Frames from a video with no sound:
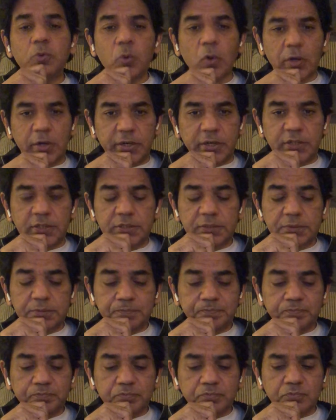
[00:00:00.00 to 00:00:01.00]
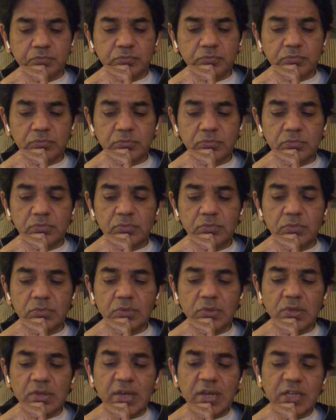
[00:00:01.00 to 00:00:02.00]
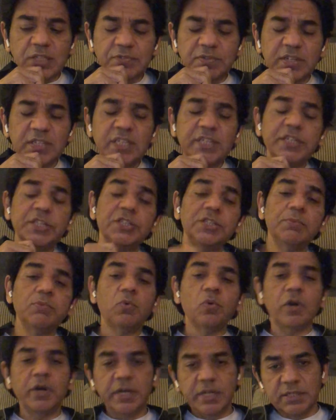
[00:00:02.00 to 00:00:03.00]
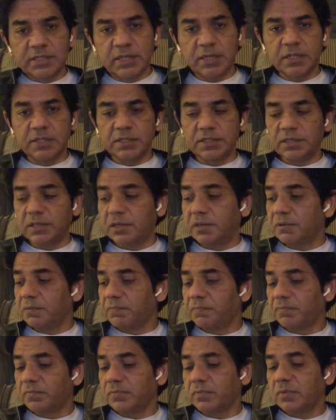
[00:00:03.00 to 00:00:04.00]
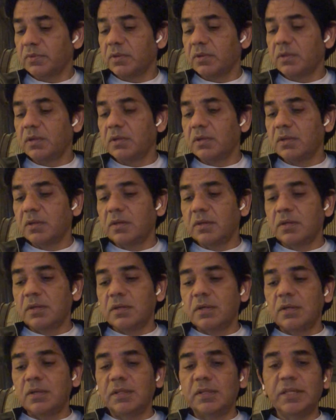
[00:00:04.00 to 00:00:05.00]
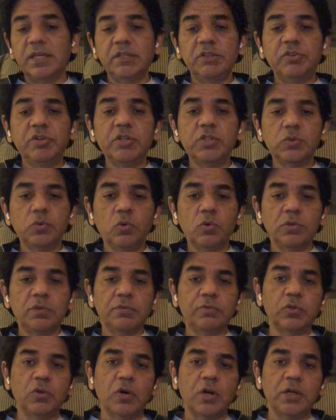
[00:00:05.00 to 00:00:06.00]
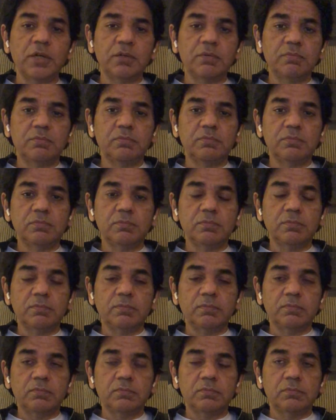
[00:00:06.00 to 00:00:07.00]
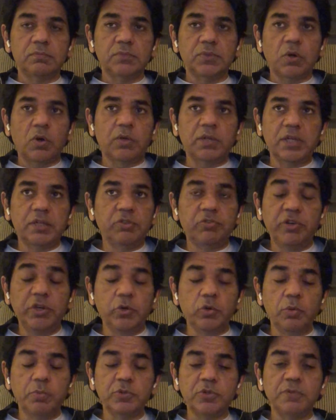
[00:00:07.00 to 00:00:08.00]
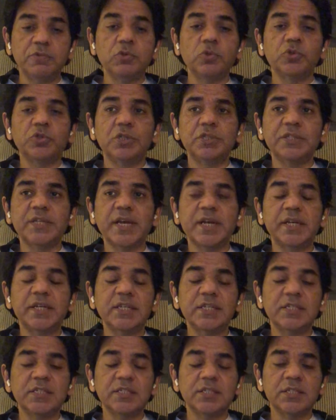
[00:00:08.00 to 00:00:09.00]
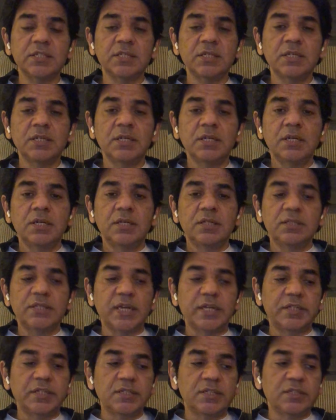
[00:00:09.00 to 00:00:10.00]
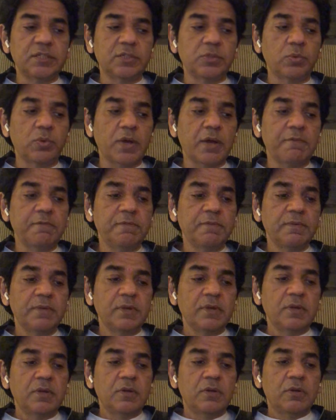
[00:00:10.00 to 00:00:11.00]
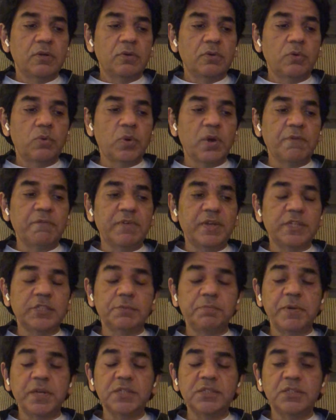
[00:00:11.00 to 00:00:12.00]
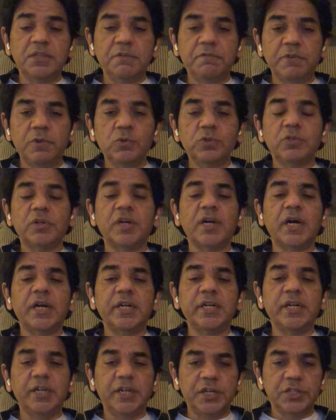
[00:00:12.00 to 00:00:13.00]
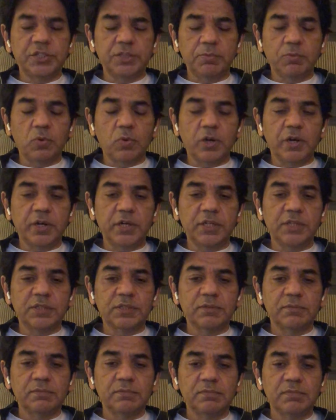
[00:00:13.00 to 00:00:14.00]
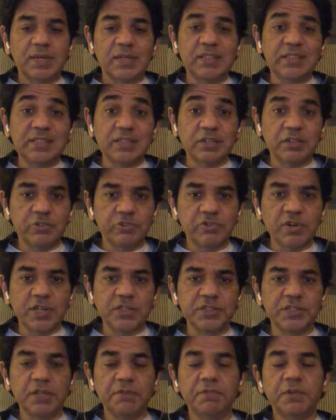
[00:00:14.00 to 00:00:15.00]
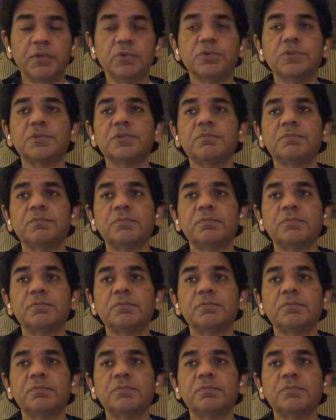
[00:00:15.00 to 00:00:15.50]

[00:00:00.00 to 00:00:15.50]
qualities. As far as leadership qualities are concerned, there are three schools of thought, or there are three groups of social scientists who have expressed their views regarding leadership qualities. And these are contrasting views.